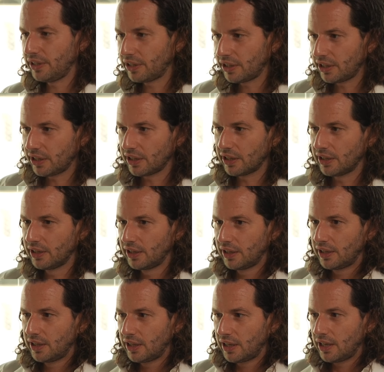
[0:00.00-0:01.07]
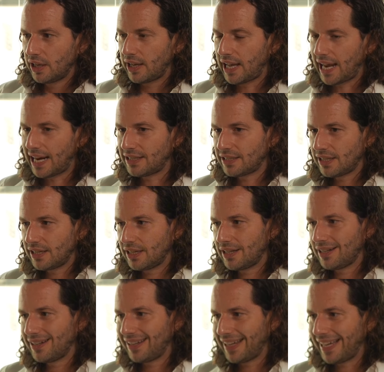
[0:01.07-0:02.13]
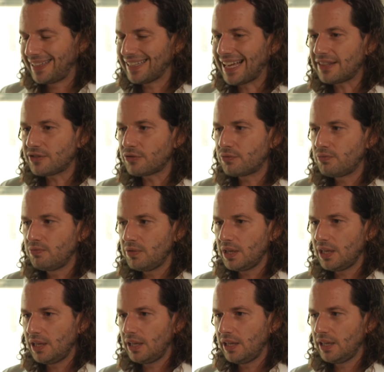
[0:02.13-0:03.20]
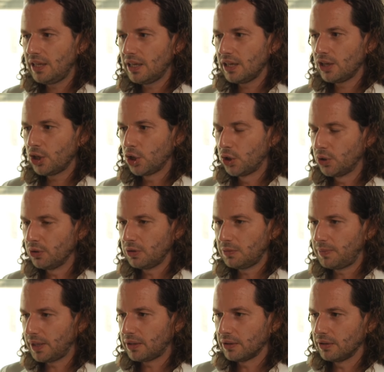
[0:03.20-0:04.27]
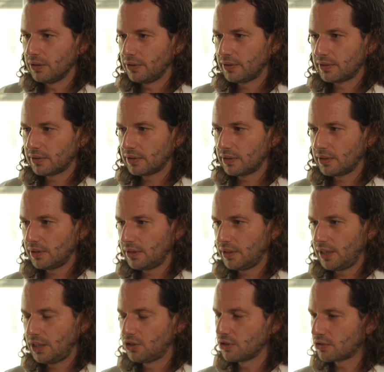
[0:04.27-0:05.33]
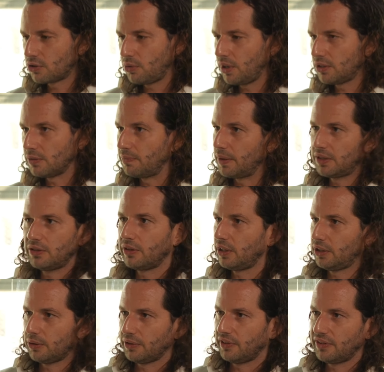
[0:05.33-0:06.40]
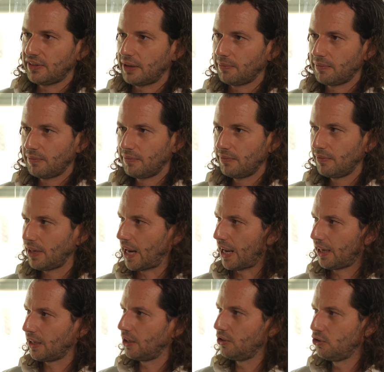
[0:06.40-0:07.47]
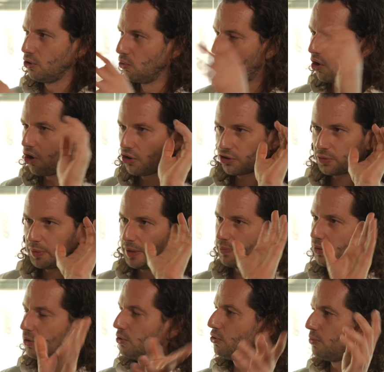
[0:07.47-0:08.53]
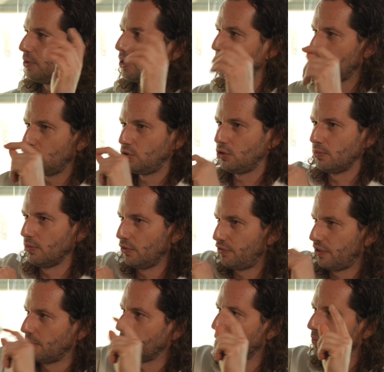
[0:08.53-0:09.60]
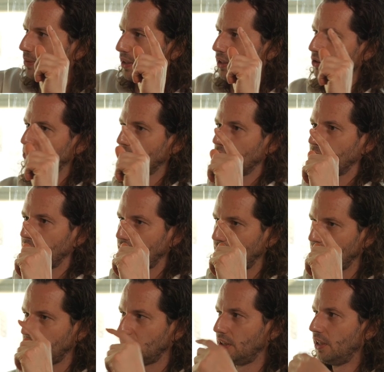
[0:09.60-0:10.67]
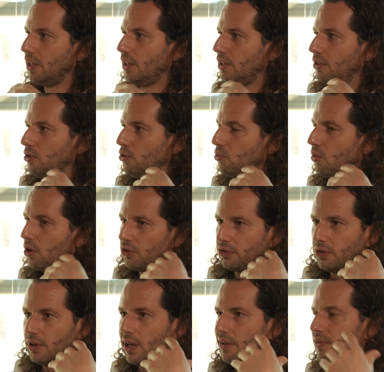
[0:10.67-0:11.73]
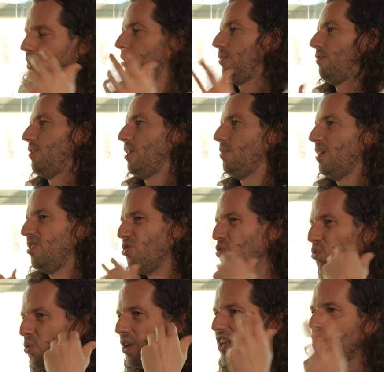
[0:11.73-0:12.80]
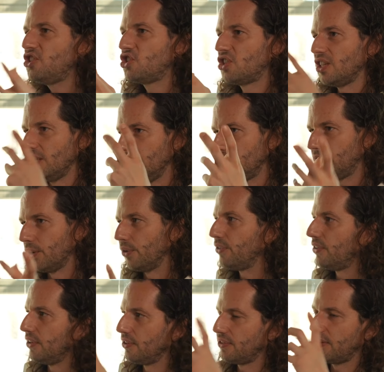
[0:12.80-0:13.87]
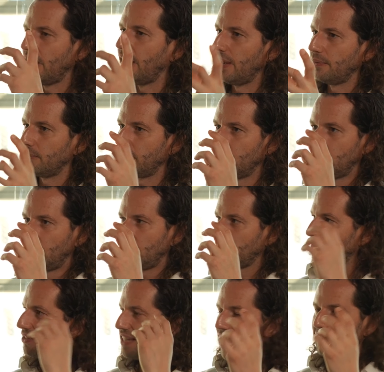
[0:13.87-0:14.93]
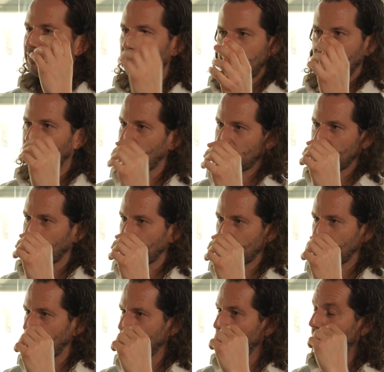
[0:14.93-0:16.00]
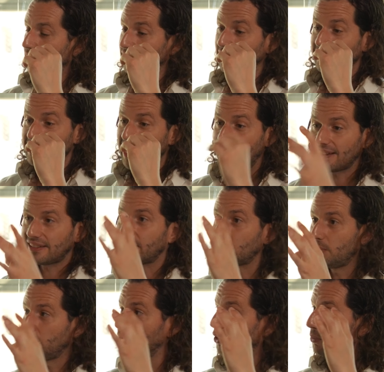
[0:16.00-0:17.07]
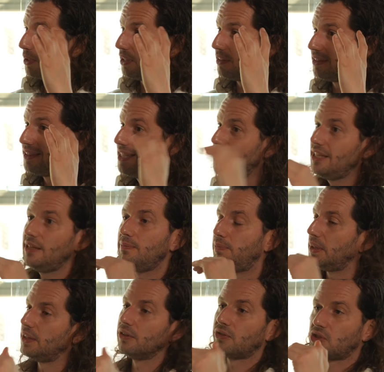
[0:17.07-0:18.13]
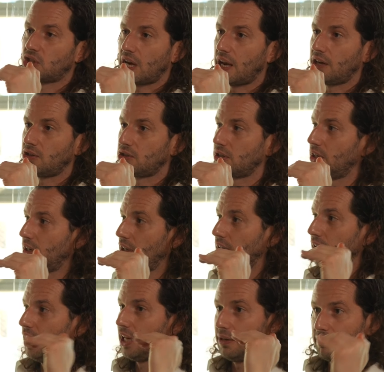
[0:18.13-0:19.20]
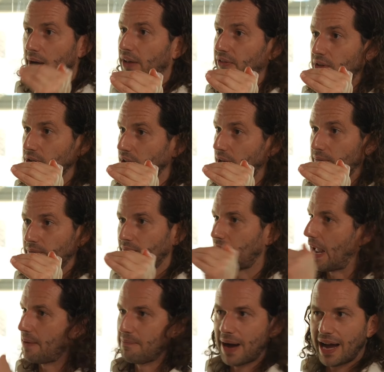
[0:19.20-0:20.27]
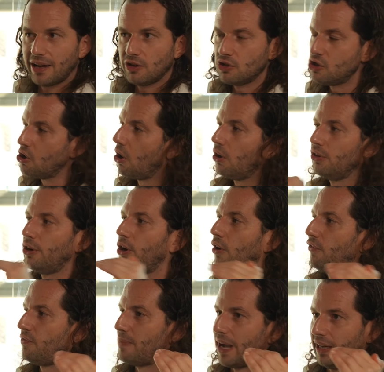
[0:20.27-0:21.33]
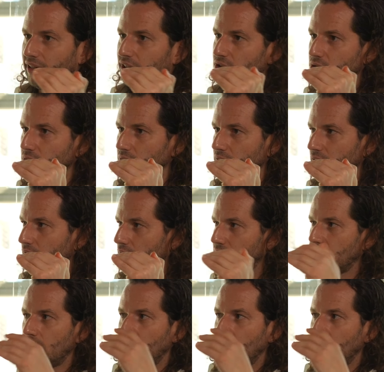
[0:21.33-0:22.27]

here. And that's really good because it just creates a better ecosystem. Like you want people to be able to move from company to company. You want to have this very rich ecosystem because that benefits everybody. So I think that has been for me the biggest change in Barcelona. By an order of magnitude is